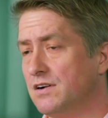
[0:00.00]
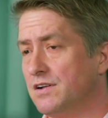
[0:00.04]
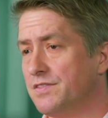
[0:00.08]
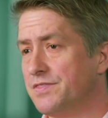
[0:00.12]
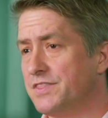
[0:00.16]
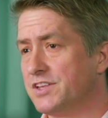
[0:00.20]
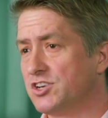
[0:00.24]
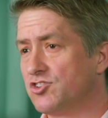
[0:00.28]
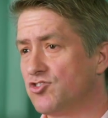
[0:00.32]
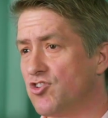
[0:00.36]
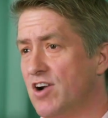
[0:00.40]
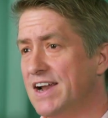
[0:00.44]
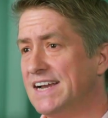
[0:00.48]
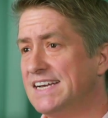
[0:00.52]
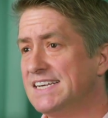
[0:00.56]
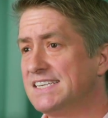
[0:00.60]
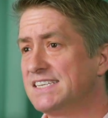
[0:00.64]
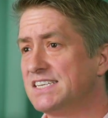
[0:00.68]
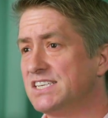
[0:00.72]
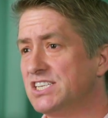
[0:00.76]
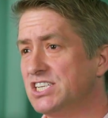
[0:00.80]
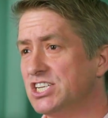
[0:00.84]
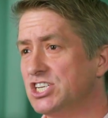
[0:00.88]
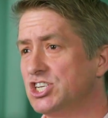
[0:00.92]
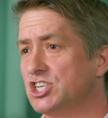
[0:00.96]
The trend to
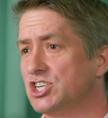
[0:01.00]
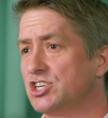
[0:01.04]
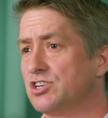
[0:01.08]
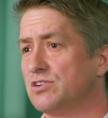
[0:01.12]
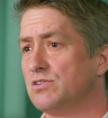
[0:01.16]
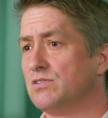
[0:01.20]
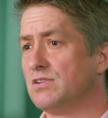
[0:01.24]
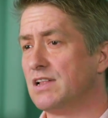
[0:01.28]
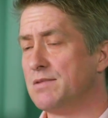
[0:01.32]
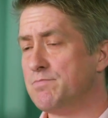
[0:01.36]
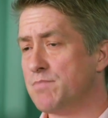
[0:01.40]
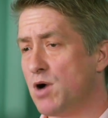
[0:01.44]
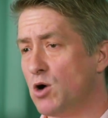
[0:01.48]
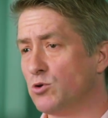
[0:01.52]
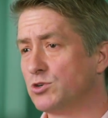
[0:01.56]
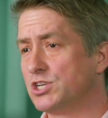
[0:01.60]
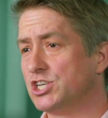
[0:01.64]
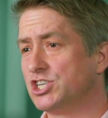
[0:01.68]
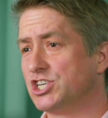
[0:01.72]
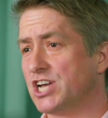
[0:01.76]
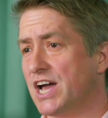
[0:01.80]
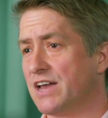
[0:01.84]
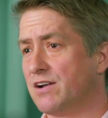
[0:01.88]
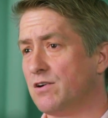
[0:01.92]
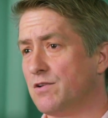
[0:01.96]
digital and
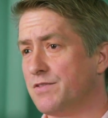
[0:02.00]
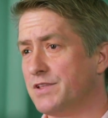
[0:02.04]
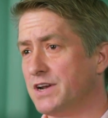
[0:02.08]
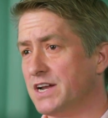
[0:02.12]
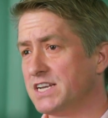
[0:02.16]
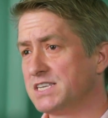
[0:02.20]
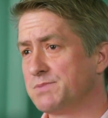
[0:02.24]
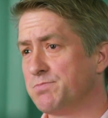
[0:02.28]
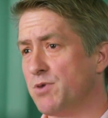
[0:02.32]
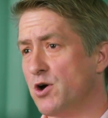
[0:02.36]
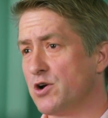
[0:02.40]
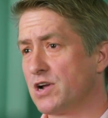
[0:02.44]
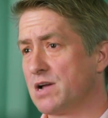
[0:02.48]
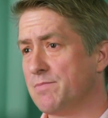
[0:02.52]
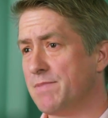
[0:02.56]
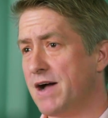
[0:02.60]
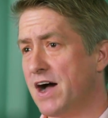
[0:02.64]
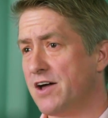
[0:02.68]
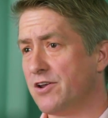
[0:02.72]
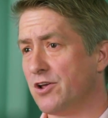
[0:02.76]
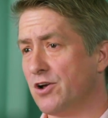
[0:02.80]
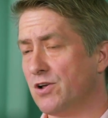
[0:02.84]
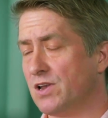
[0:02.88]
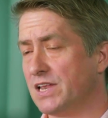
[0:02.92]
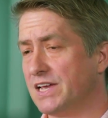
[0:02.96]
multi-channel that I spoke
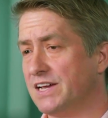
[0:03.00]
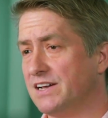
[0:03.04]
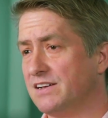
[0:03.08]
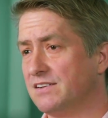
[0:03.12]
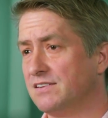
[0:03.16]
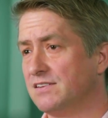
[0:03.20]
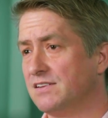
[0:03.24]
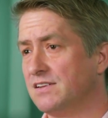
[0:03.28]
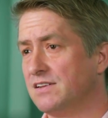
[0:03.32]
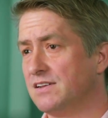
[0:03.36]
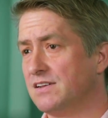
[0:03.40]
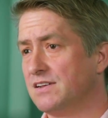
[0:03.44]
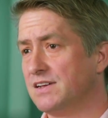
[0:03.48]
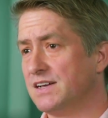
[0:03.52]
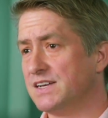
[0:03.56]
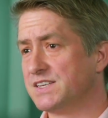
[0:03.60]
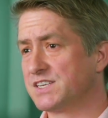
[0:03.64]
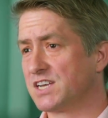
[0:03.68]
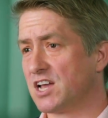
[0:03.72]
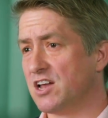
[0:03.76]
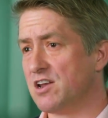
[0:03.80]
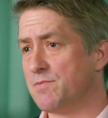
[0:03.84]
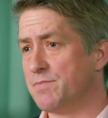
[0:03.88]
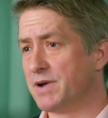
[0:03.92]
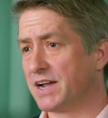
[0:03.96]
about earlier is
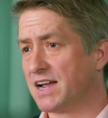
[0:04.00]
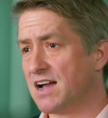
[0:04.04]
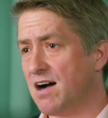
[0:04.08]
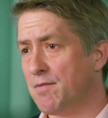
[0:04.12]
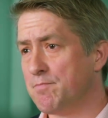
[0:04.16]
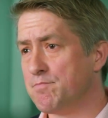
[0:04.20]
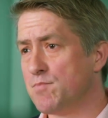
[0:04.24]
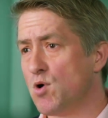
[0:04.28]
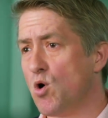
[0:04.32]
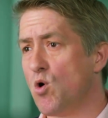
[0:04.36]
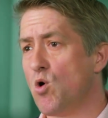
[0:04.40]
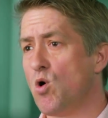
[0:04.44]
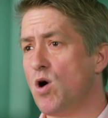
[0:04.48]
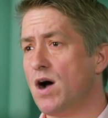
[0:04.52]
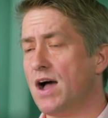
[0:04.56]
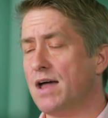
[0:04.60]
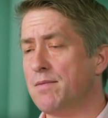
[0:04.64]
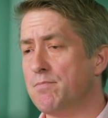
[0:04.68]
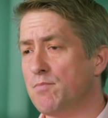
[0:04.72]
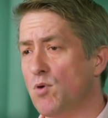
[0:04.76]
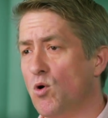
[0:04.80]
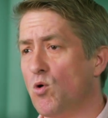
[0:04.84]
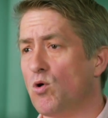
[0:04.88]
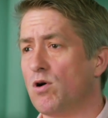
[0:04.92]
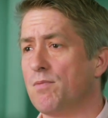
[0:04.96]
going to become more and
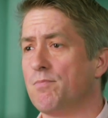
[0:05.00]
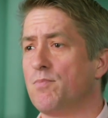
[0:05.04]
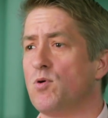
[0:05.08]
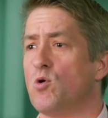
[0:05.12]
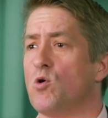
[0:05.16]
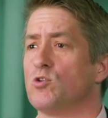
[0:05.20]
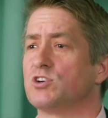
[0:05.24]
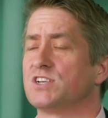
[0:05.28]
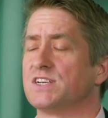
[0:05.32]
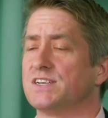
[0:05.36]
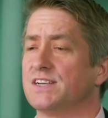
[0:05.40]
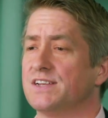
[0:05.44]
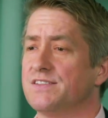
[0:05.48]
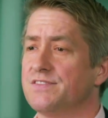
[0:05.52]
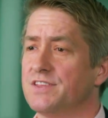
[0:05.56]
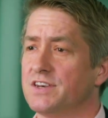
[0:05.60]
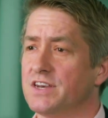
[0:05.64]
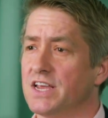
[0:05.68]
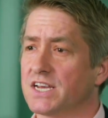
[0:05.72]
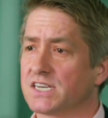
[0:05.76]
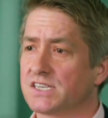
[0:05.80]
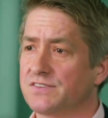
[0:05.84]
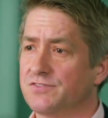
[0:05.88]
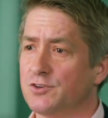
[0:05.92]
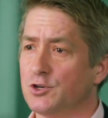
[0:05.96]
more important in the
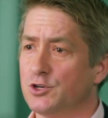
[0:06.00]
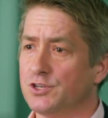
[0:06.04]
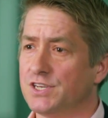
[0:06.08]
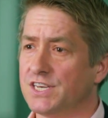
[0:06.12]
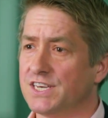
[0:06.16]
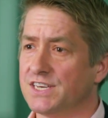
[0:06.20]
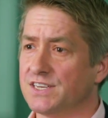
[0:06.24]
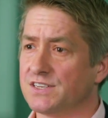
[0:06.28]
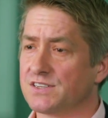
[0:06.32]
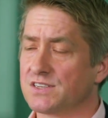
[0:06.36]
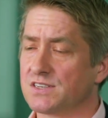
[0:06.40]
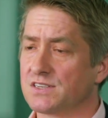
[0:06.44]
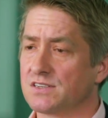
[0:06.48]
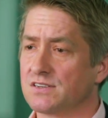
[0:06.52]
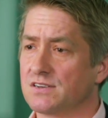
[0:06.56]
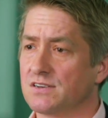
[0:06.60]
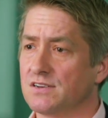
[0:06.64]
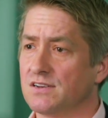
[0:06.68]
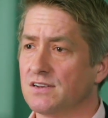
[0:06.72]
next few years.